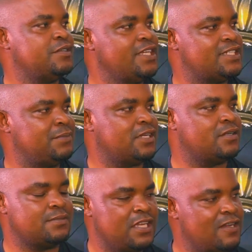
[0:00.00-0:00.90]
eat because
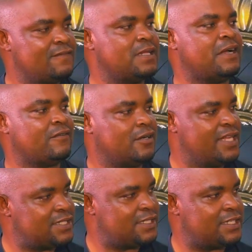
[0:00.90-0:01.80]
many of them have gone
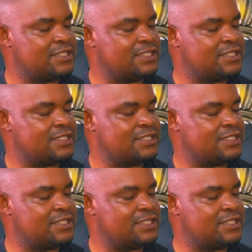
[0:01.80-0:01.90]
extinct.